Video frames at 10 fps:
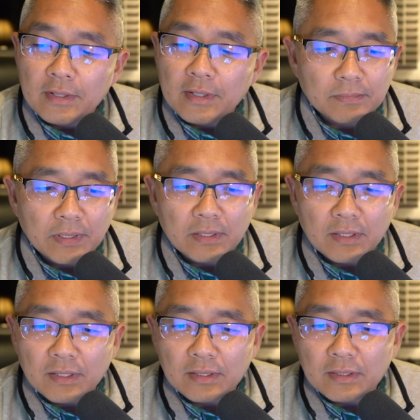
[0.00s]
May
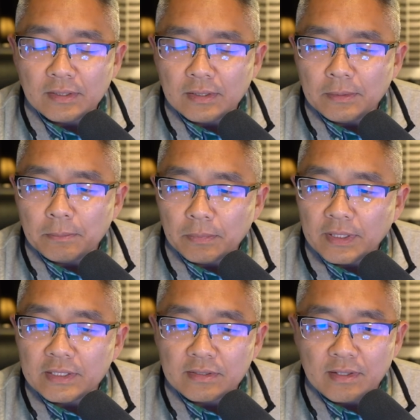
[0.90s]
God
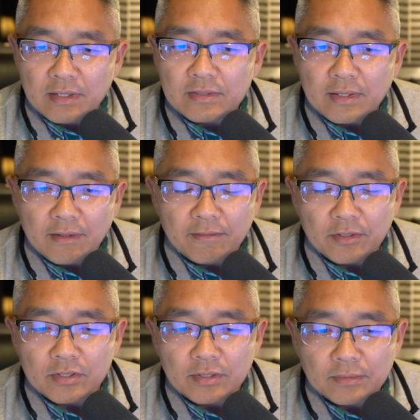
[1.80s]
bless this effort.